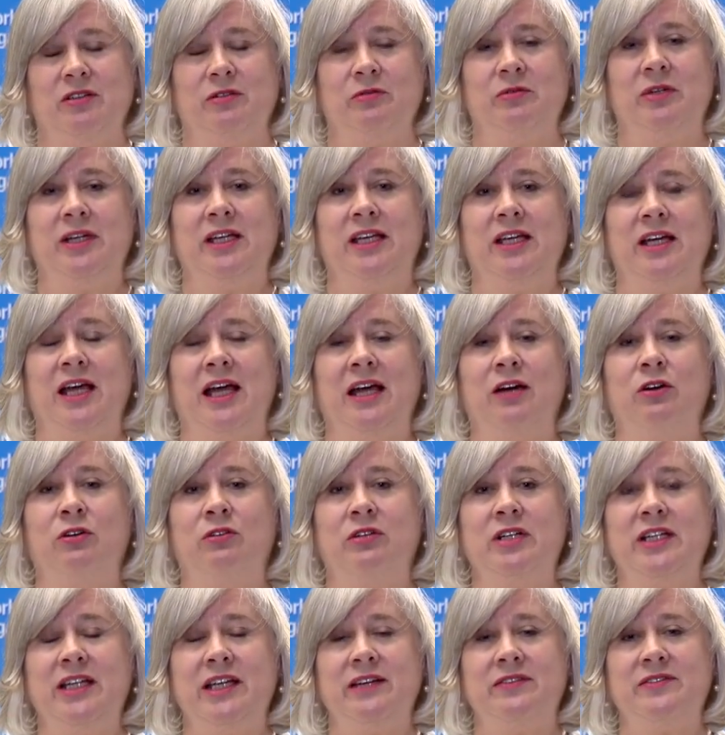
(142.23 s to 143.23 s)
We
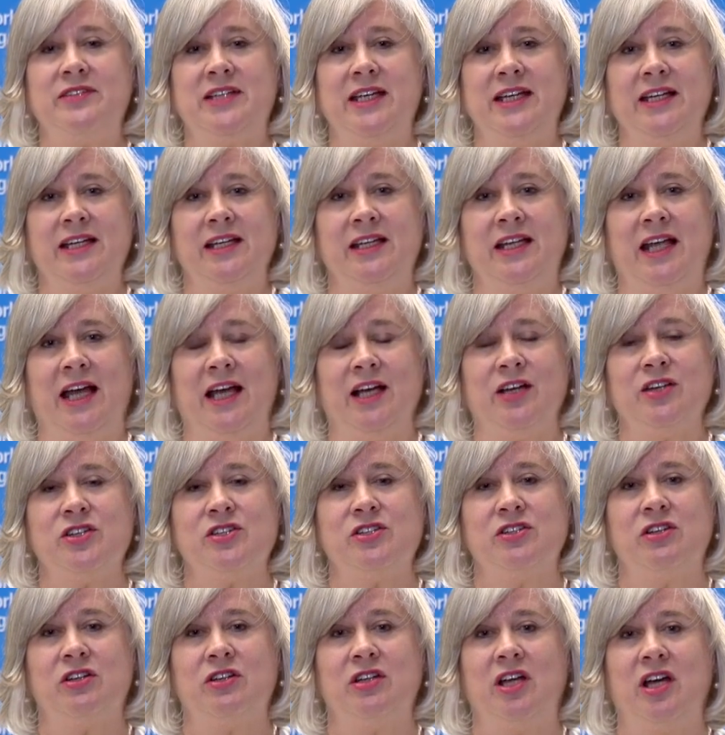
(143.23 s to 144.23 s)
already have taken
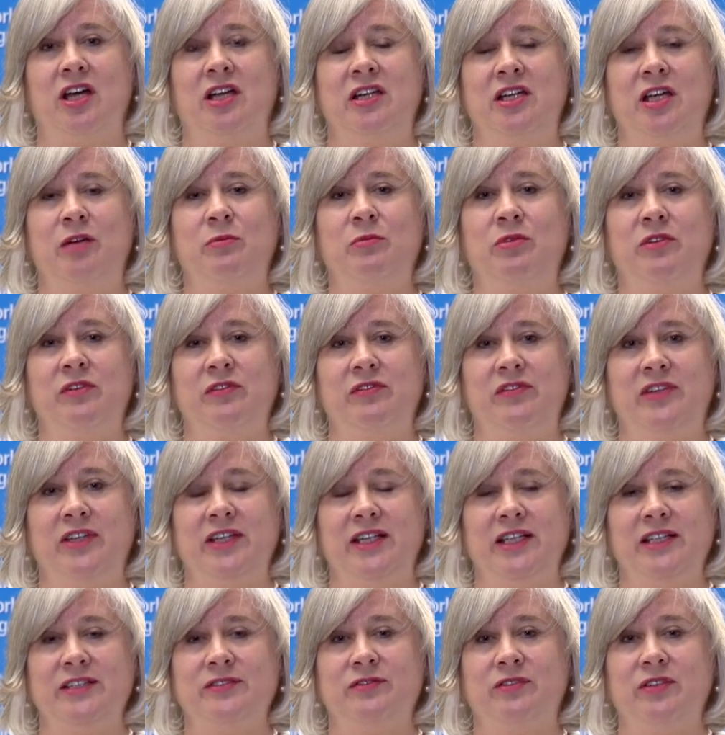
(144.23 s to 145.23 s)
action on a number of
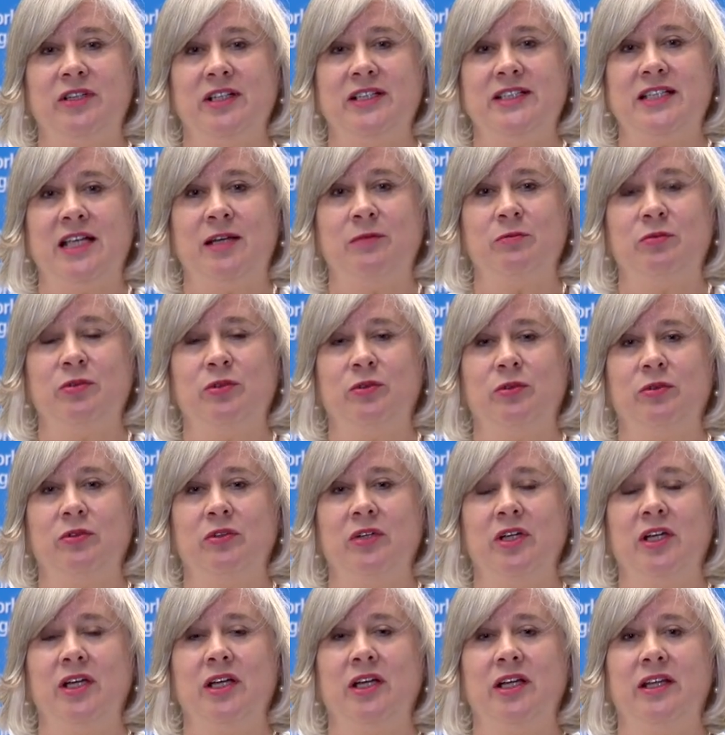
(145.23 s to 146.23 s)
these, for
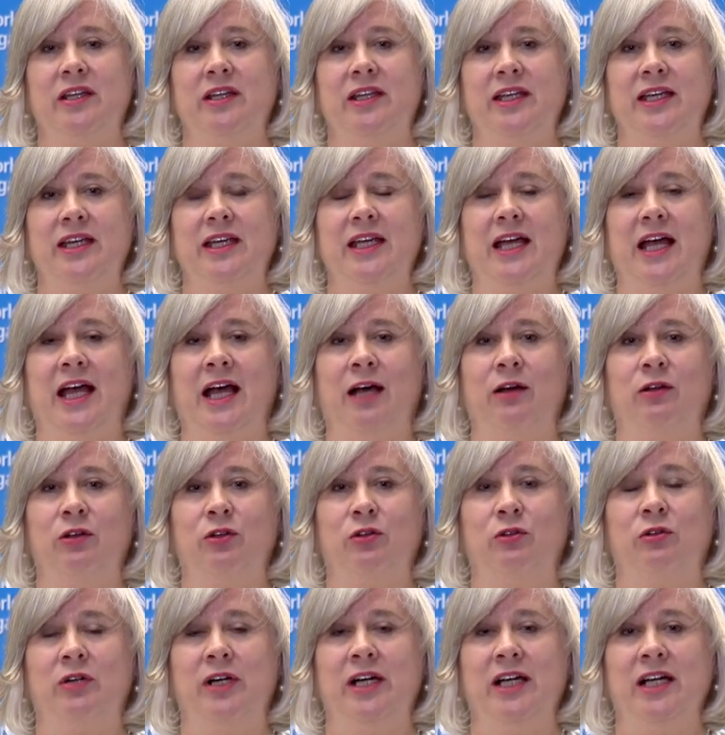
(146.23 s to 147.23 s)
example, the
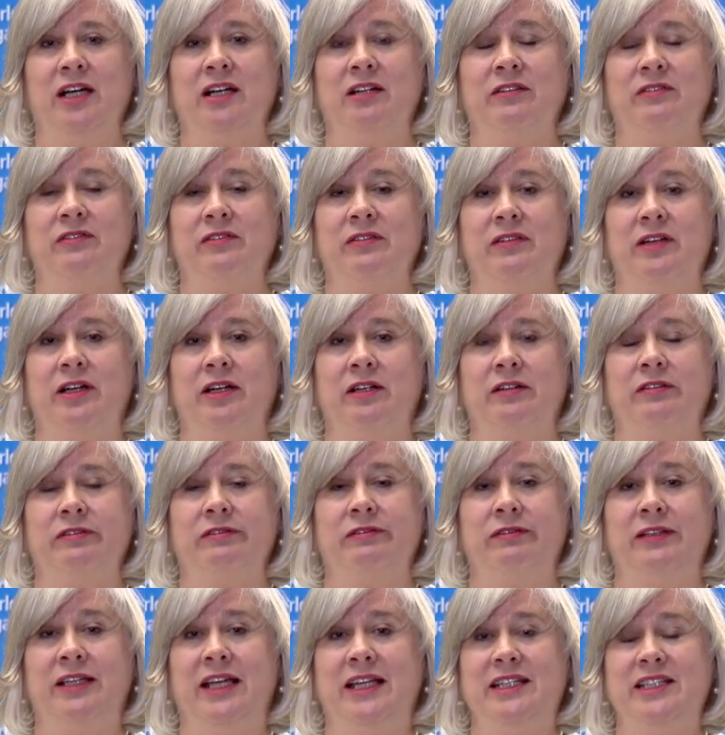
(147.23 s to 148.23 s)
outlawing of,
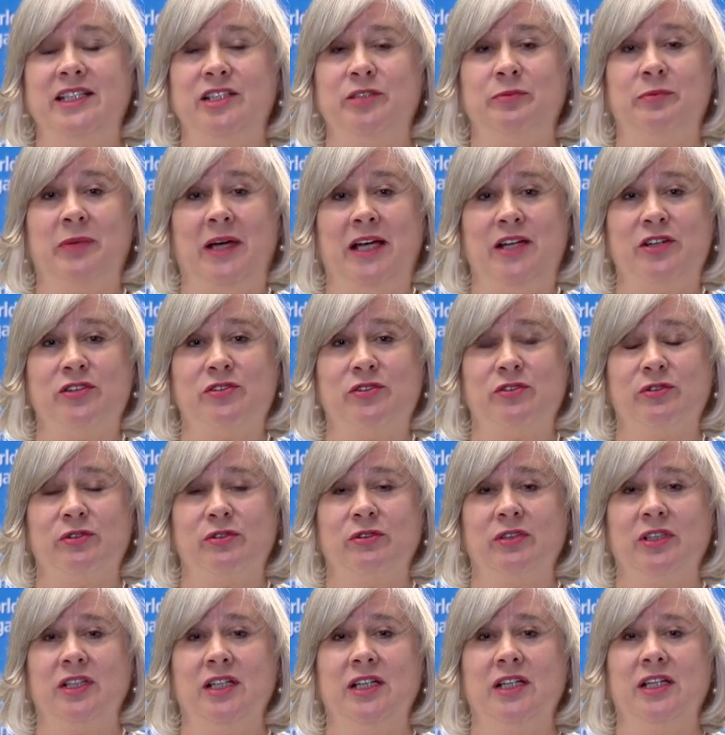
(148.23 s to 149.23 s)
of leaded
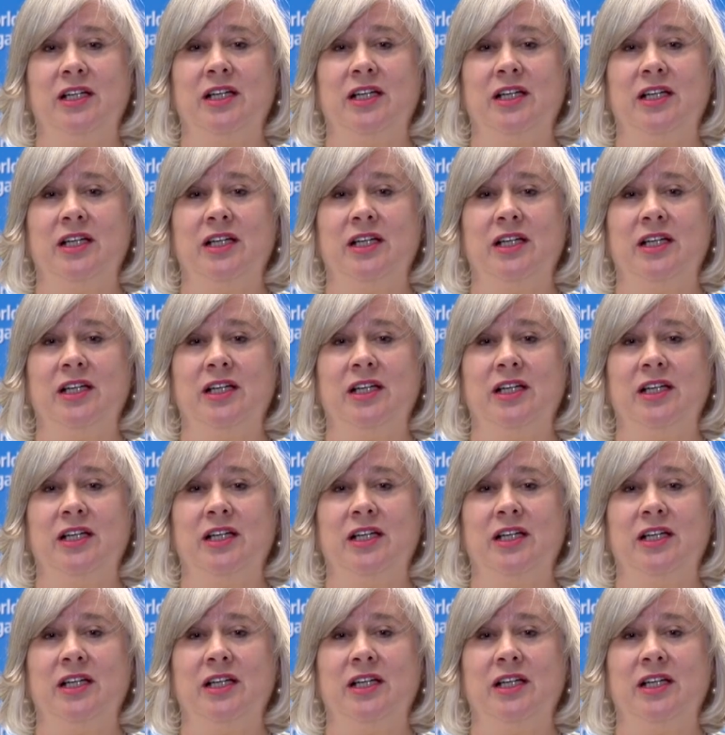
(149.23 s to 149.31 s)
petrol,